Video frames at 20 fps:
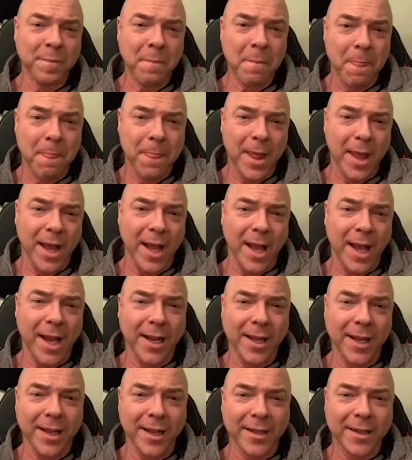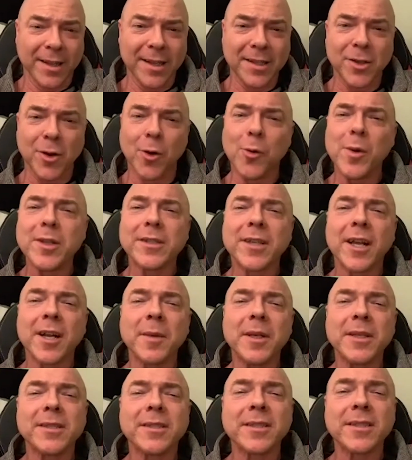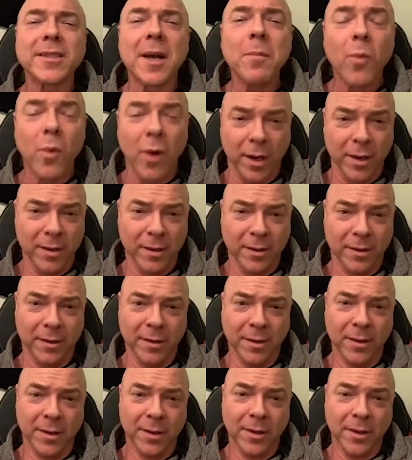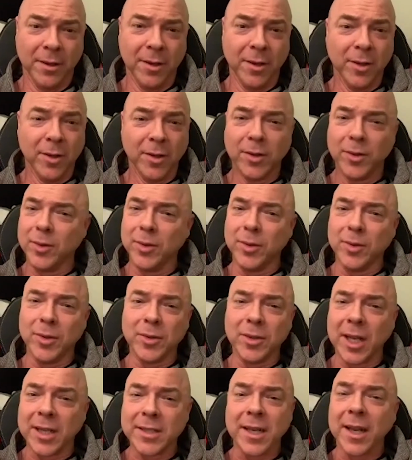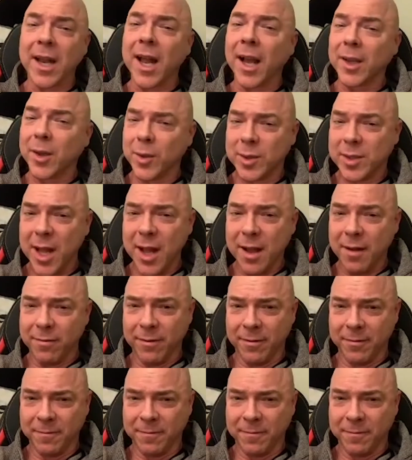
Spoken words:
And there's always going to be someone who doesn't like your stuff.